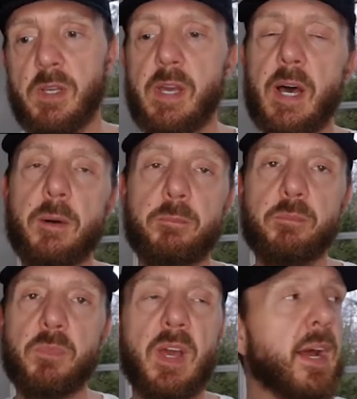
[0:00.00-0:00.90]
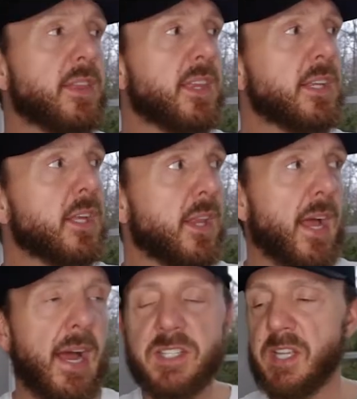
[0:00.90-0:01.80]
Yeah. And I think the
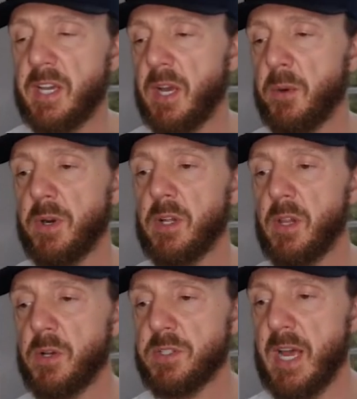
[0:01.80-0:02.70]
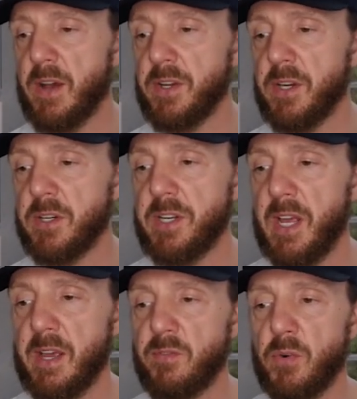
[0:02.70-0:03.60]
last thing I want to close out here,
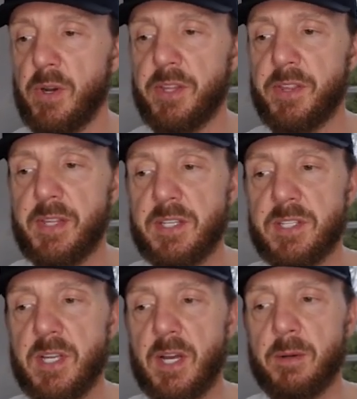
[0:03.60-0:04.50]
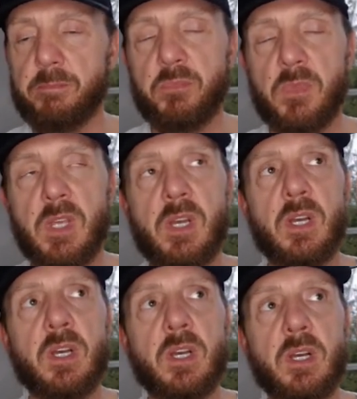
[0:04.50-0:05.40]
Dave, with is
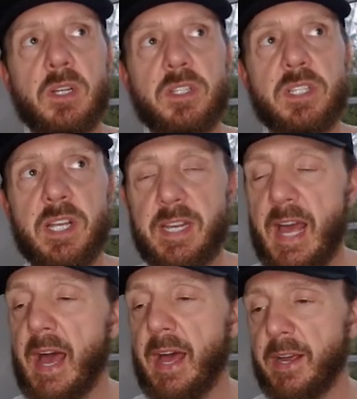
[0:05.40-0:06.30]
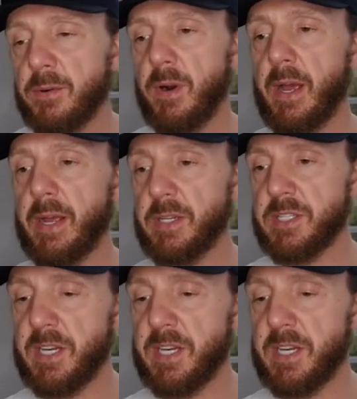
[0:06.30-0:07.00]
today, right?